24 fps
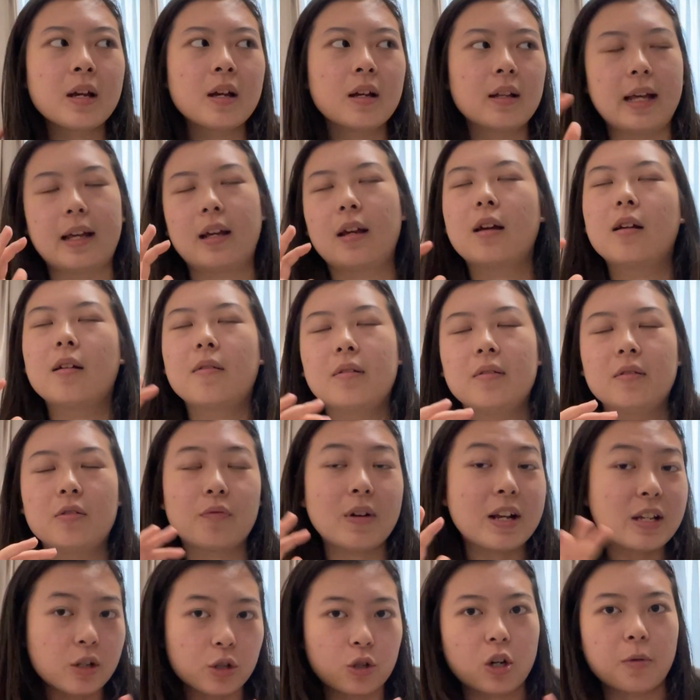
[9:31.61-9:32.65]
like
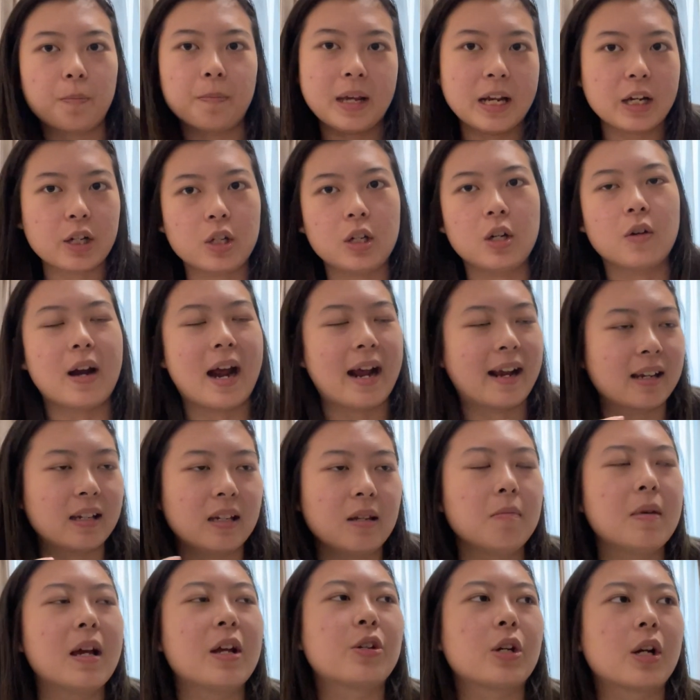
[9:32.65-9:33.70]
research or PhD or
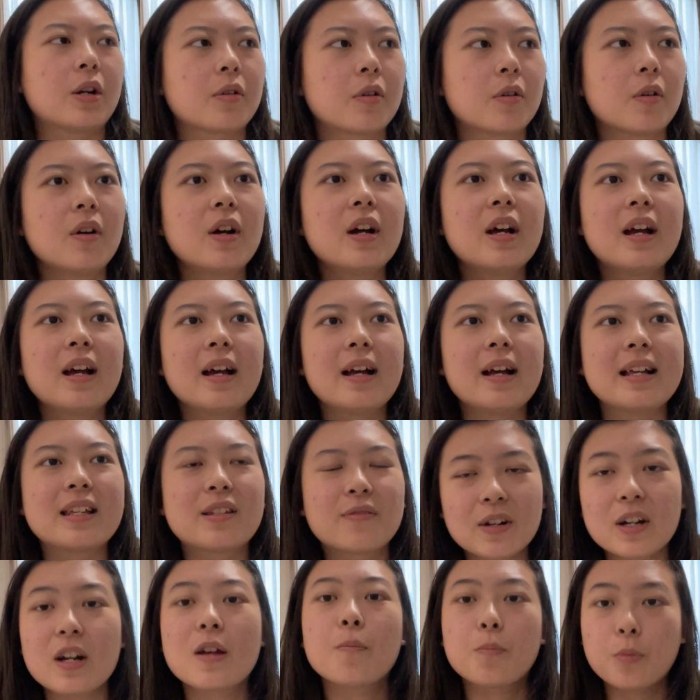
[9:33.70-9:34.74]
academia in general, is
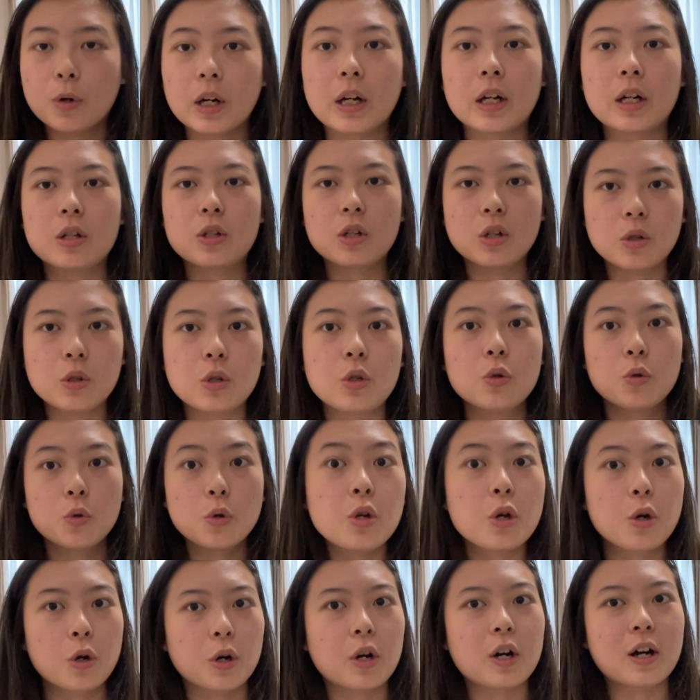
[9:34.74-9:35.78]
very important to do
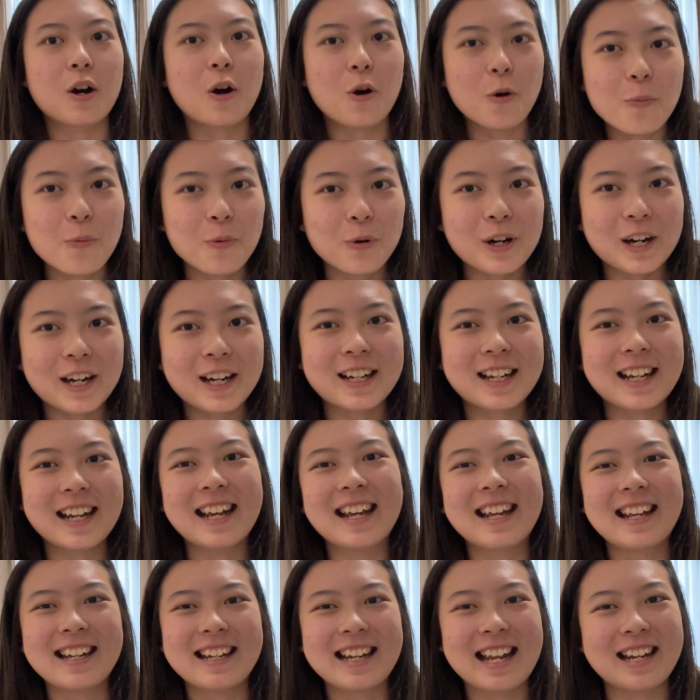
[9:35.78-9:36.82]
your homework
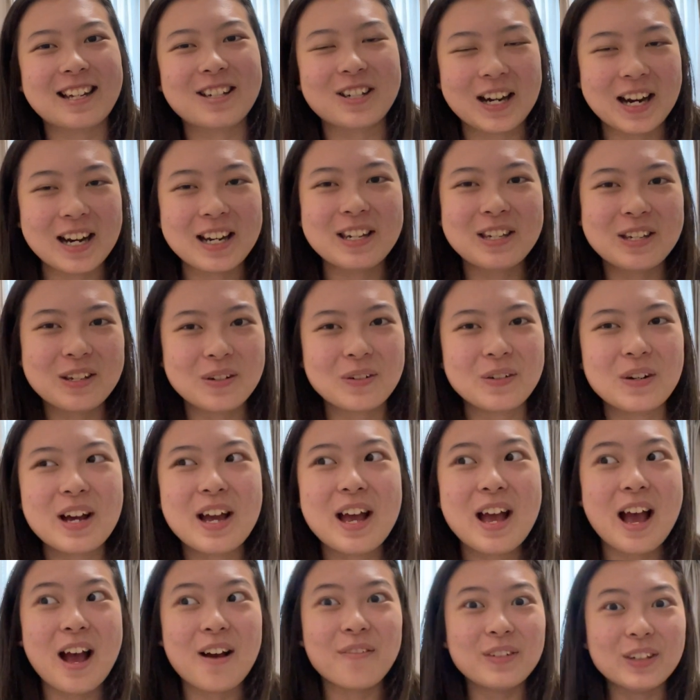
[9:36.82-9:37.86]
and like trying to
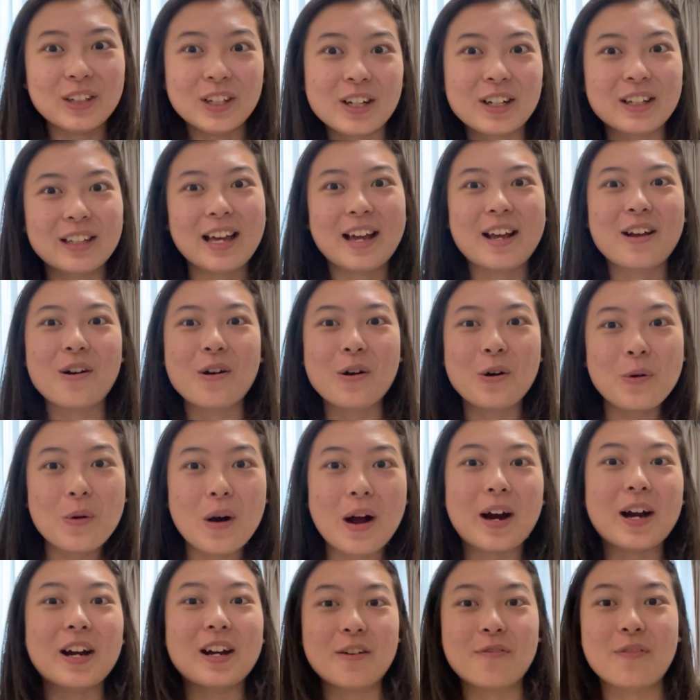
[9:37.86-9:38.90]
have a look like, who
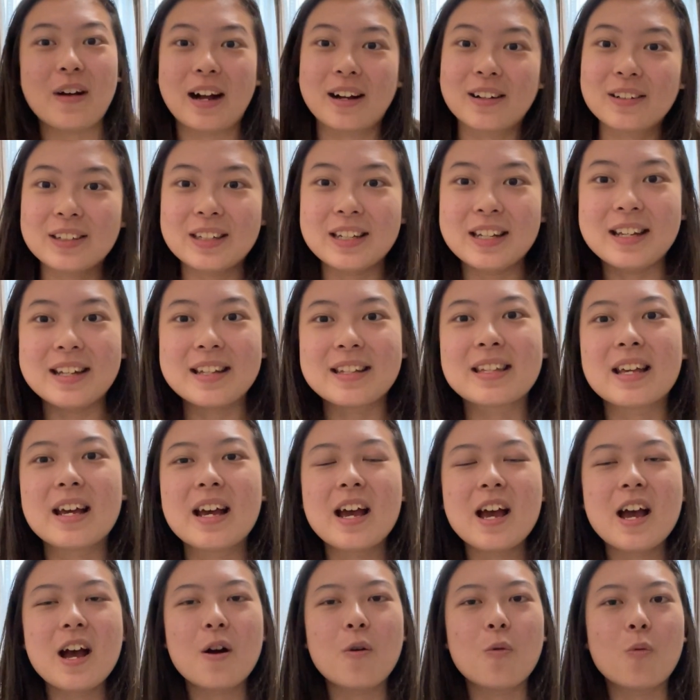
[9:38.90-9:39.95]
are the faculties,
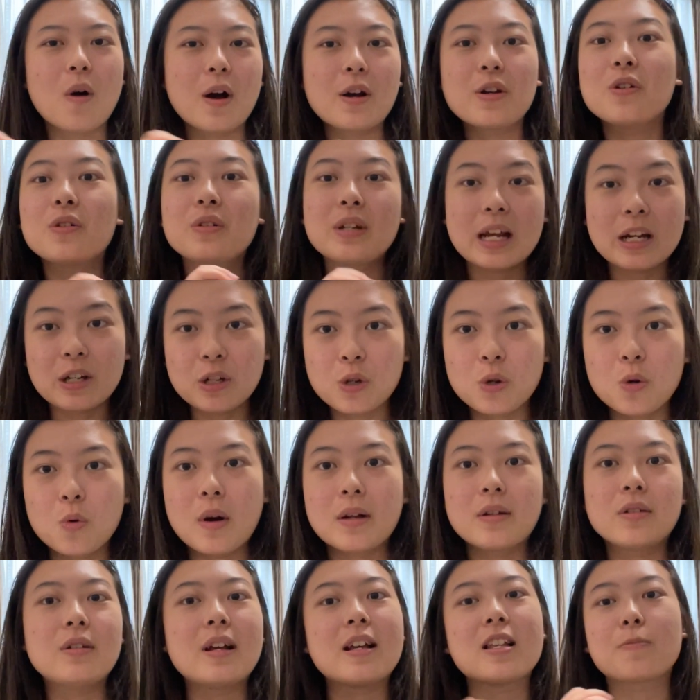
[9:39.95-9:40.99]
what do they do, what
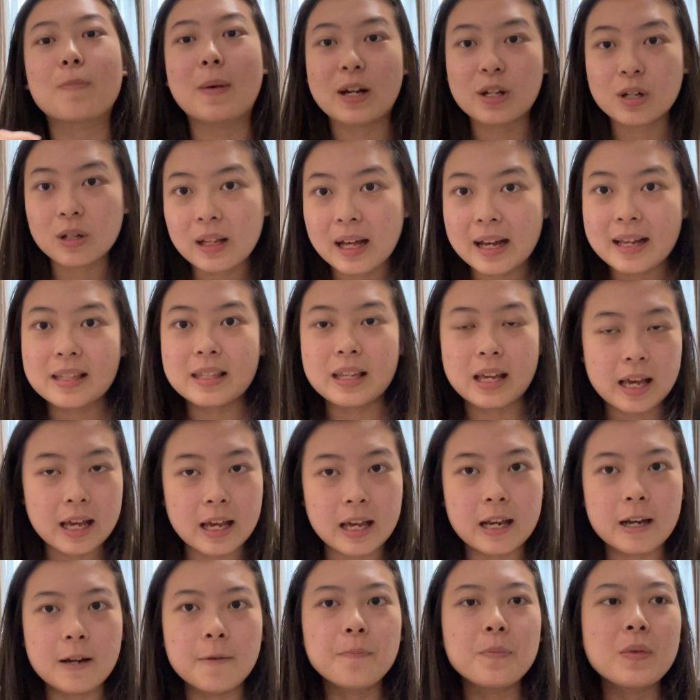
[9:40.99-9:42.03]
do they specialize
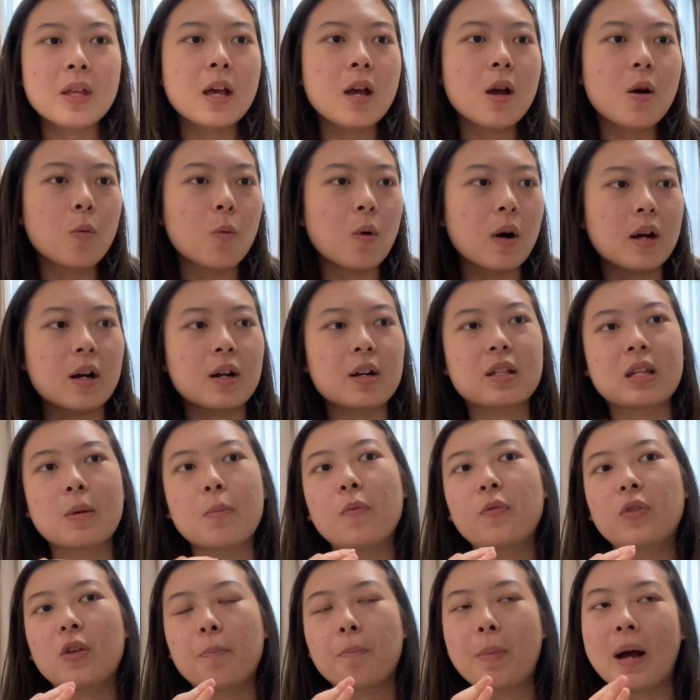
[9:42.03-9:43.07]
in, what are some
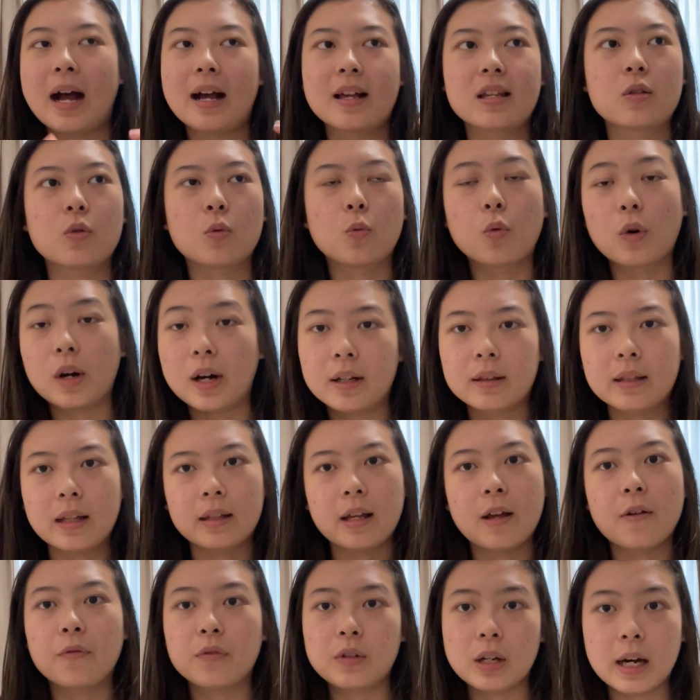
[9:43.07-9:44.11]
of the past work that
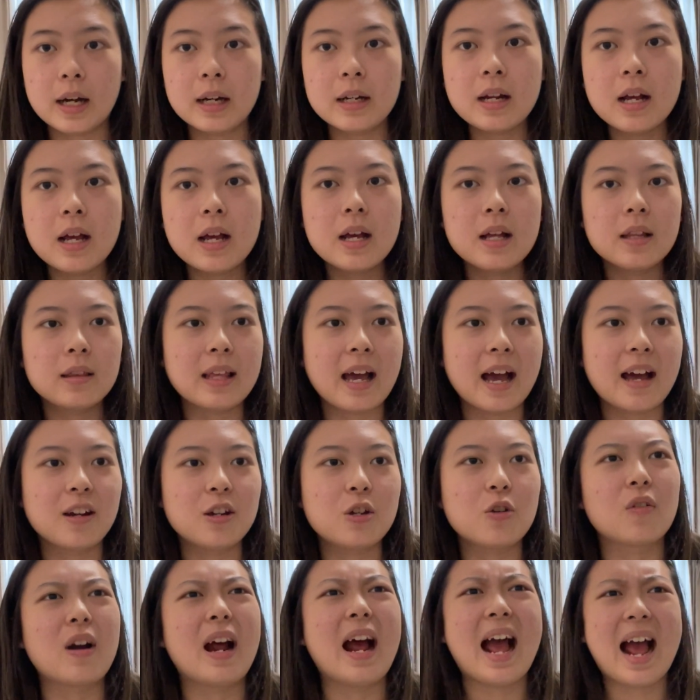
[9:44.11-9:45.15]
they've done that
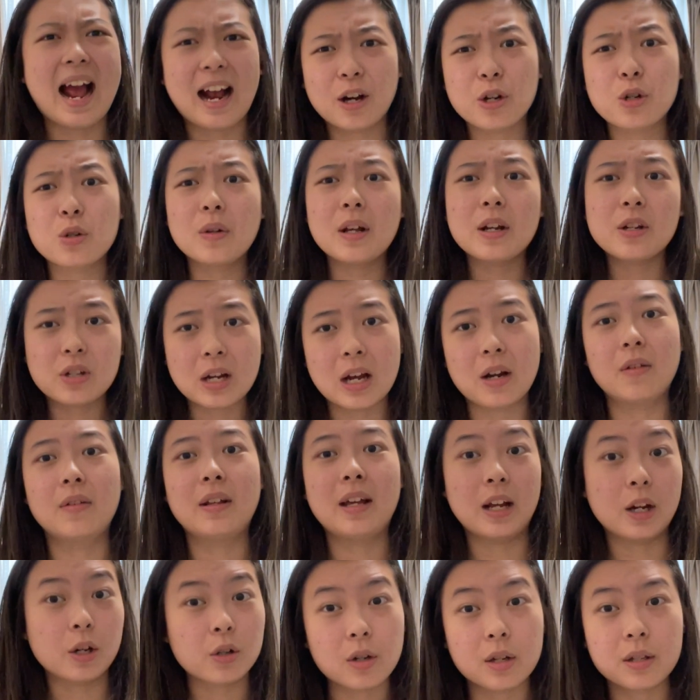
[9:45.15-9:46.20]
you're actually genuinely
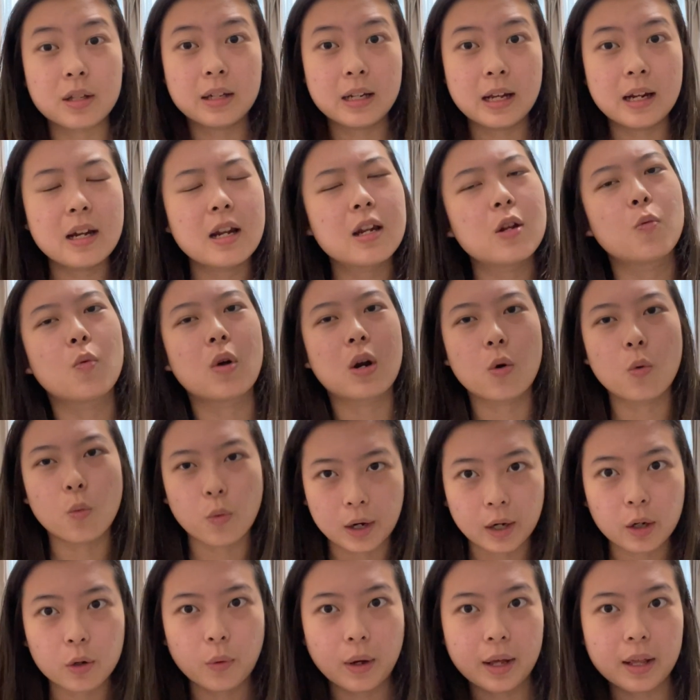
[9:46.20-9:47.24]
interested in that you want to
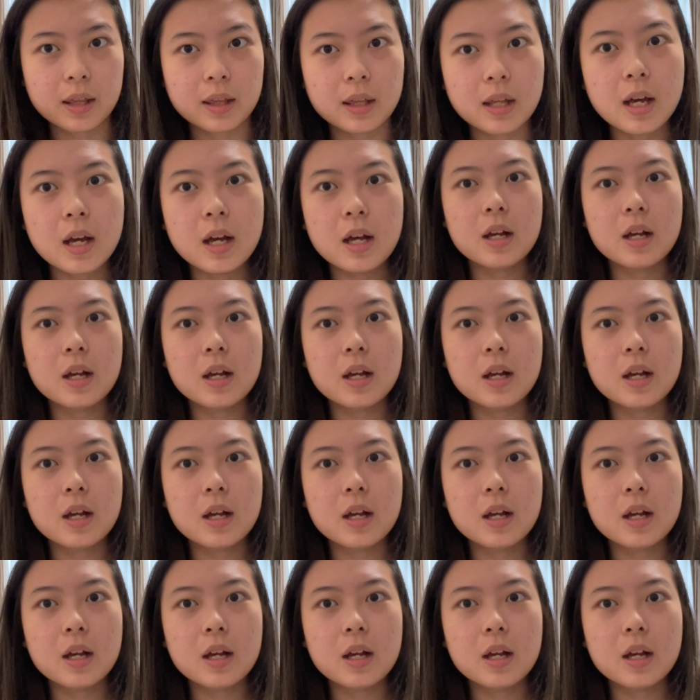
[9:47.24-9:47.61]
work with.